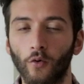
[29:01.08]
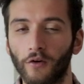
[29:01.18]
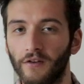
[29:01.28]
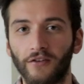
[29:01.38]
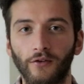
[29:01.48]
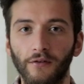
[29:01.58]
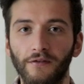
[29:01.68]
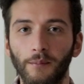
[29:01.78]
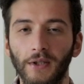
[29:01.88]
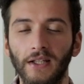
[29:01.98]
all of this stuff
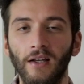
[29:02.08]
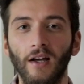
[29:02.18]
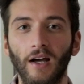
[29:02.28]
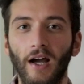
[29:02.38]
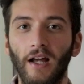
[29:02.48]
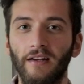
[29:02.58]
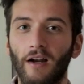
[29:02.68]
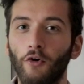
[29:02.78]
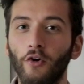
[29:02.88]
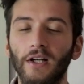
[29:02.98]
for me. And
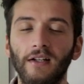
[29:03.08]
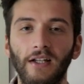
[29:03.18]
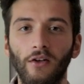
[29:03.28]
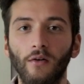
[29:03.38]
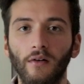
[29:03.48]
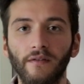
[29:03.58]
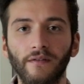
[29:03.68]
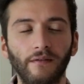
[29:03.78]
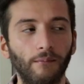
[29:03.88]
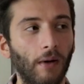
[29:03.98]
ironically
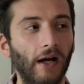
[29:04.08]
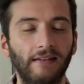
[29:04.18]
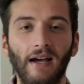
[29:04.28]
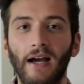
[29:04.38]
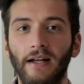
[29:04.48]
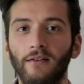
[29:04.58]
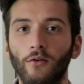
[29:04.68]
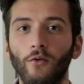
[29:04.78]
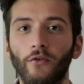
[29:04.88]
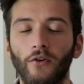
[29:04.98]
enough, my dad
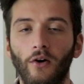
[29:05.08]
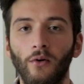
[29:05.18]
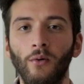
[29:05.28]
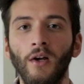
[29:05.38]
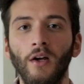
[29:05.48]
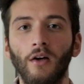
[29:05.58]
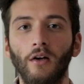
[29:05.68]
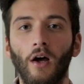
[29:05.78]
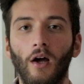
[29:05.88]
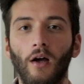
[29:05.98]
also,
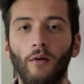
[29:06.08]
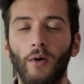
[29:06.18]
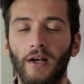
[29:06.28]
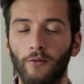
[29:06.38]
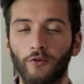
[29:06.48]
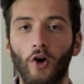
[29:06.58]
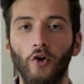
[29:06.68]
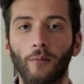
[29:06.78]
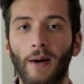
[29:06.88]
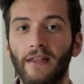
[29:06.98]
uh, when I was
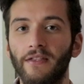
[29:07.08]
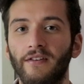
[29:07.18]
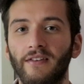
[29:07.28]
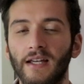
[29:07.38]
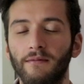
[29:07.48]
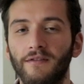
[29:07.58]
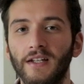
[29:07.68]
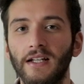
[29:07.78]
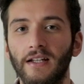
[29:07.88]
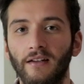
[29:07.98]
growing up, had the same
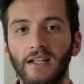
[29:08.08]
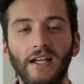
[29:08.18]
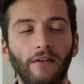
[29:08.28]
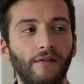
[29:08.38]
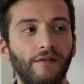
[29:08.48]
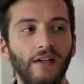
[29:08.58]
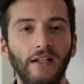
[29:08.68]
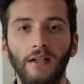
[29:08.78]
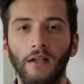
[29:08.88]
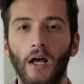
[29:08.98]
feeling. He had the
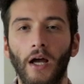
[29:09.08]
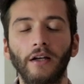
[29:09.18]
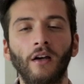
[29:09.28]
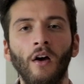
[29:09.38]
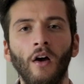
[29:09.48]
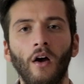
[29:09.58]
feeling like,